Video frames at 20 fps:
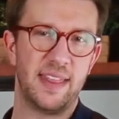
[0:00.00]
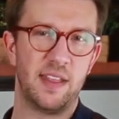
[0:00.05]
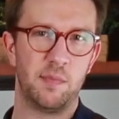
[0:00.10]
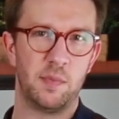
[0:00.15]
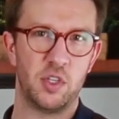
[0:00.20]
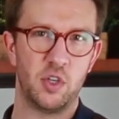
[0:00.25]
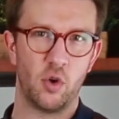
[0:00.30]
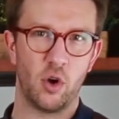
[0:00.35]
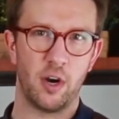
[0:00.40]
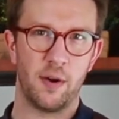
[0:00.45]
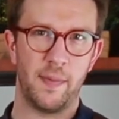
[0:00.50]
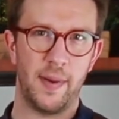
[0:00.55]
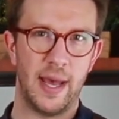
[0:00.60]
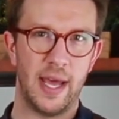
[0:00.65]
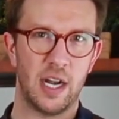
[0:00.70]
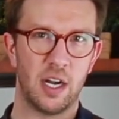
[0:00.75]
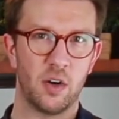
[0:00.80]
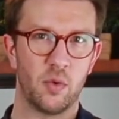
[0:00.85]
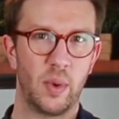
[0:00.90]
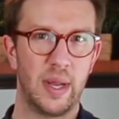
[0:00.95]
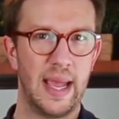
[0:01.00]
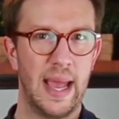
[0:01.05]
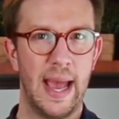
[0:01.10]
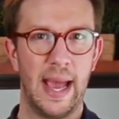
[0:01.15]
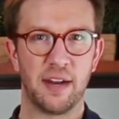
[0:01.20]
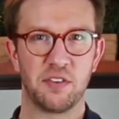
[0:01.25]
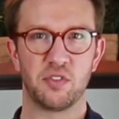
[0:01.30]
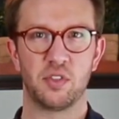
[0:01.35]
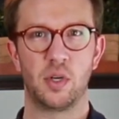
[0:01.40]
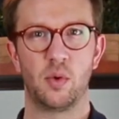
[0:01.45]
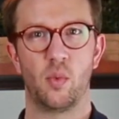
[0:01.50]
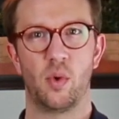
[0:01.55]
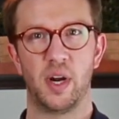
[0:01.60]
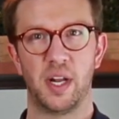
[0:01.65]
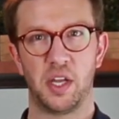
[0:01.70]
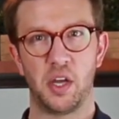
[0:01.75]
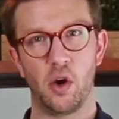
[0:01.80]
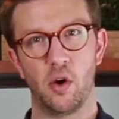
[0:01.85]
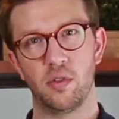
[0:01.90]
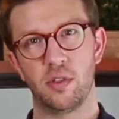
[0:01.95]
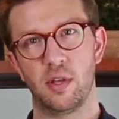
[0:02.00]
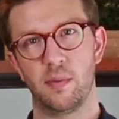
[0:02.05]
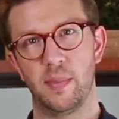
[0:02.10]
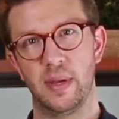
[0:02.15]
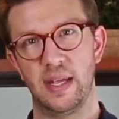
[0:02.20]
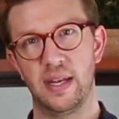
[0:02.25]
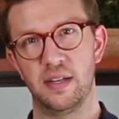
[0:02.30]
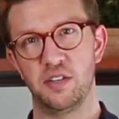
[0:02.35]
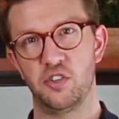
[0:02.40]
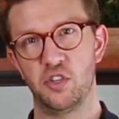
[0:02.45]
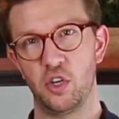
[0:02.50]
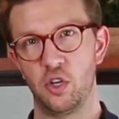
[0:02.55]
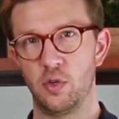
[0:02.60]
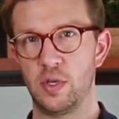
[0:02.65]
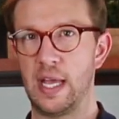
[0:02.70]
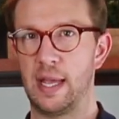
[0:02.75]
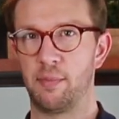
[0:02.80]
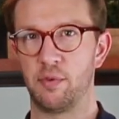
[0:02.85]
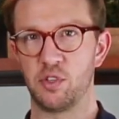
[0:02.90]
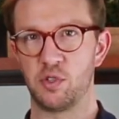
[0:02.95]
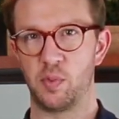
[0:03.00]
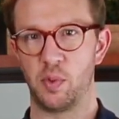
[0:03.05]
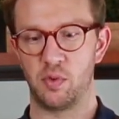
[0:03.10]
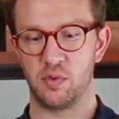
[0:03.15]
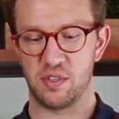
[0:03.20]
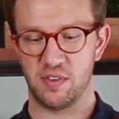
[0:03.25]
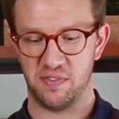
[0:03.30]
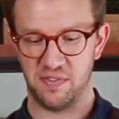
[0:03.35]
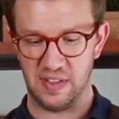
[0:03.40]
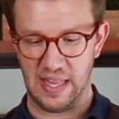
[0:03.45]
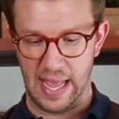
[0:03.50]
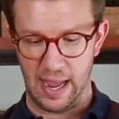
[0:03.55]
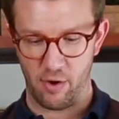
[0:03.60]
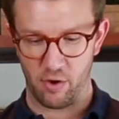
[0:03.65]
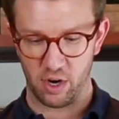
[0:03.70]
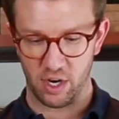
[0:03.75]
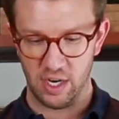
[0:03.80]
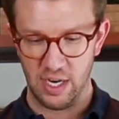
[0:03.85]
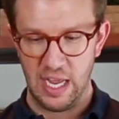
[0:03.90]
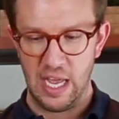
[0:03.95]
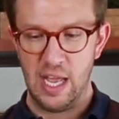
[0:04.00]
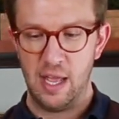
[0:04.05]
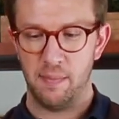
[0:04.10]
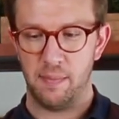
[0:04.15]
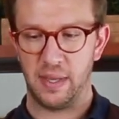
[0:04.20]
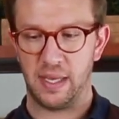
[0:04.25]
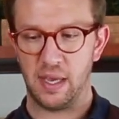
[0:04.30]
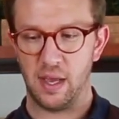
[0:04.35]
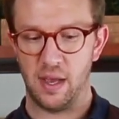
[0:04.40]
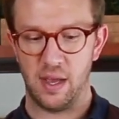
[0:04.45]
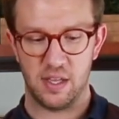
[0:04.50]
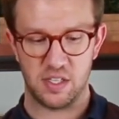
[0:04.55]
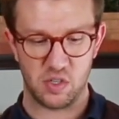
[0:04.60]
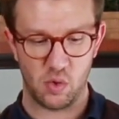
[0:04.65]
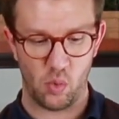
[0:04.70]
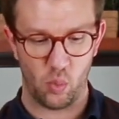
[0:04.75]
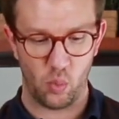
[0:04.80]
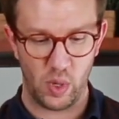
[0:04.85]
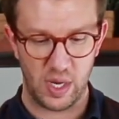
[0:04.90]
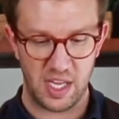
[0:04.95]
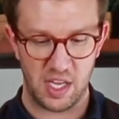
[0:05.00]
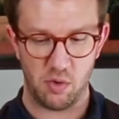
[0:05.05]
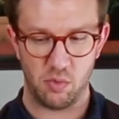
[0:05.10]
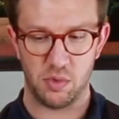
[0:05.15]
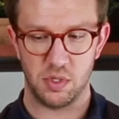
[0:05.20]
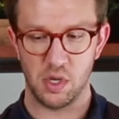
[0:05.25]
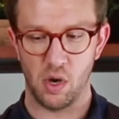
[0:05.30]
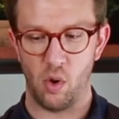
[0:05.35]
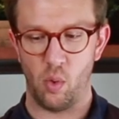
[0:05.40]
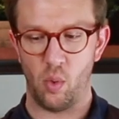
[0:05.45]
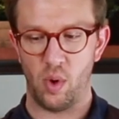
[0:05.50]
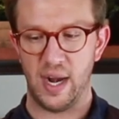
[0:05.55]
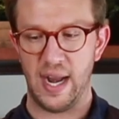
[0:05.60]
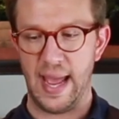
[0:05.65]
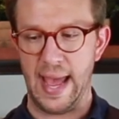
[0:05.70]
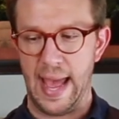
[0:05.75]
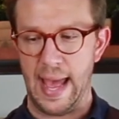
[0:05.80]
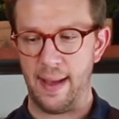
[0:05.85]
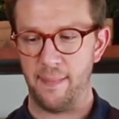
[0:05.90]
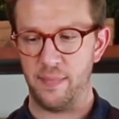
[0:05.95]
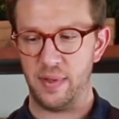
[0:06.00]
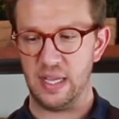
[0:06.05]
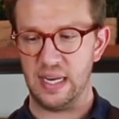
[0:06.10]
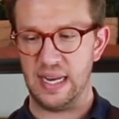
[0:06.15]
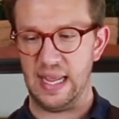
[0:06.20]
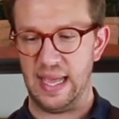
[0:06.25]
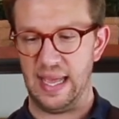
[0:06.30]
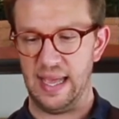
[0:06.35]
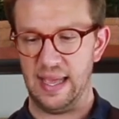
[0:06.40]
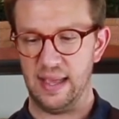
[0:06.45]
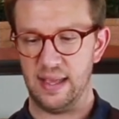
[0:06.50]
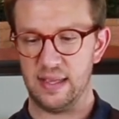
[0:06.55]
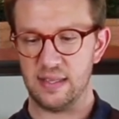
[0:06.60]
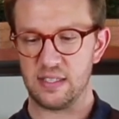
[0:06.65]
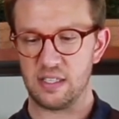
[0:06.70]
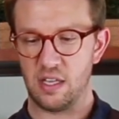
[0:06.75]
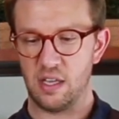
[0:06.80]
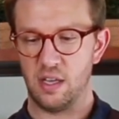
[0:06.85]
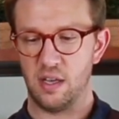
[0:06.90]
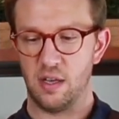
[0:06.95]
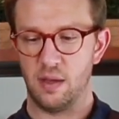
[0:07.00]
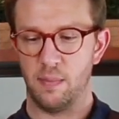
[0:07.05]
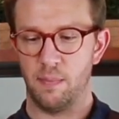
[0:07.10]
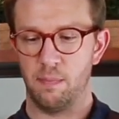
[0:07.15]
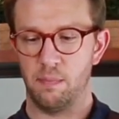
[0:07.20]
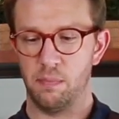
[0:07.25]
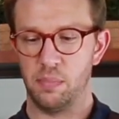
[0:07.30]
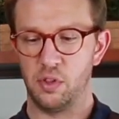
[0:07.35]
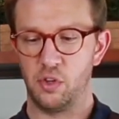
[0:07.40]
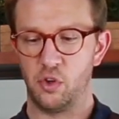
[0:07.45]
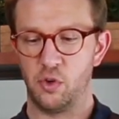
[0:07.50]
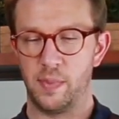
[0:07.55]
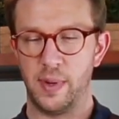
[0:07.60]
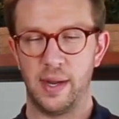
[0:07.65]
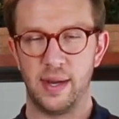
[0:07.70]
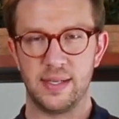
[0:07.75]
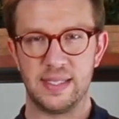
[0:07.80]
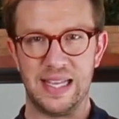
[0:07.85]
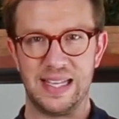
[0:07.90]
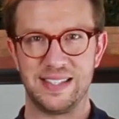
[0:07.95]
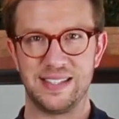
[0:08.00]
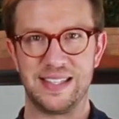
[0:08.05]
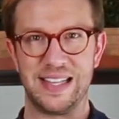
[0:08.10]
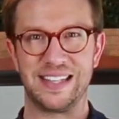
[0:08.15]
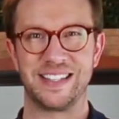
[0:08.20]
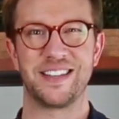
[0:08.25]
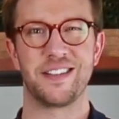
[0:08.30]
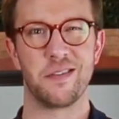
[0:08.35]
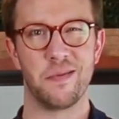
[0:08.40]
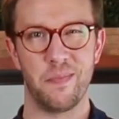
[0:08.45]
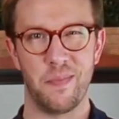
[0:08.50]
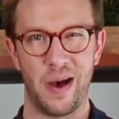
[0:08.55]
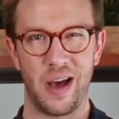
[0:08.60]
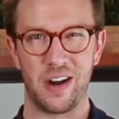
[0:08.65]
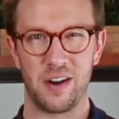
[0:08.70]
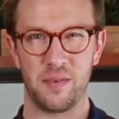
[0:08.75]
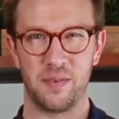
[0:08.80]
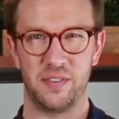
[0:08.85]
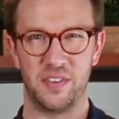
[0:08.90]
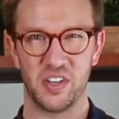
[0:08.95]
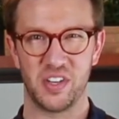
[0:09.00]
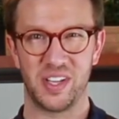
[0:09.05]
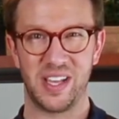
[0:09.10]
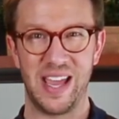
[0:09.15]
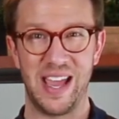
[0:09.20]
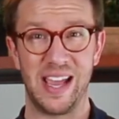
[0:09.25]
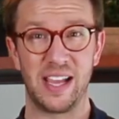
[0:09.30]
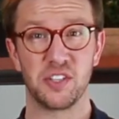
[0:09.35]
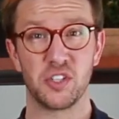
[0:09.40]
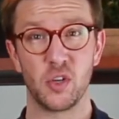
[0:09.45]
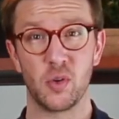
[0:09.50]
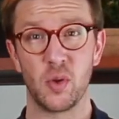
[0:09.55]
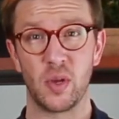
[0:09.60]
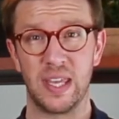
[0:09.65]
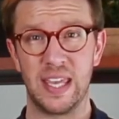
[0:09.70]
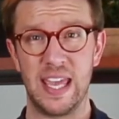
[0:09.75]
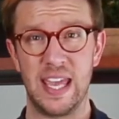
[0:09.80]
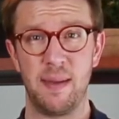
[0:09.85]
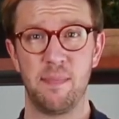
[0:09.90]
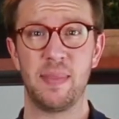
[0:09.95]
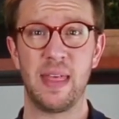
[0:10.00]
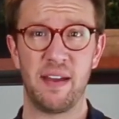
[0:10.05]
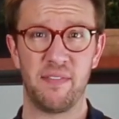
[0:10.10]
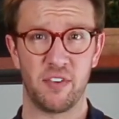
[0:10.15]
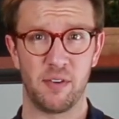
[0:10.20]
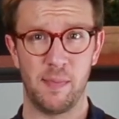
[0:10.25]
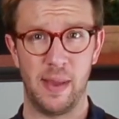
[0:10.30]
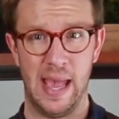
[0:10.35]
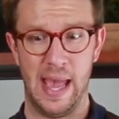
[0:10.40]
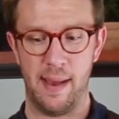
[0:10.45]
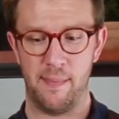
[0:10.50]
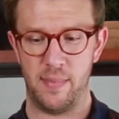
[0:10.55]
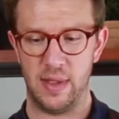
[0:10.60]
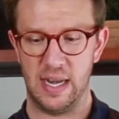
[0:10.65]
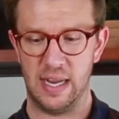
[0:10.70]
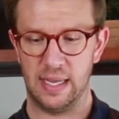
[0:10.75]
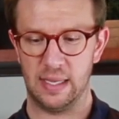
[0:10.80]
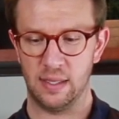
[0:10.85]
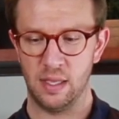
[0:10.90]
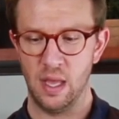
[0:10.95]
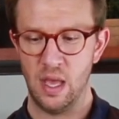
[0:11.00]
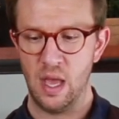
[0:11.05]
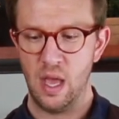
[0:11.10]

them to our batter, we actually want to coat them in 2 tablespoons of flour, because what you don't want to happen is blueberries that sink to the bottom of your cake. So to keep that from happening,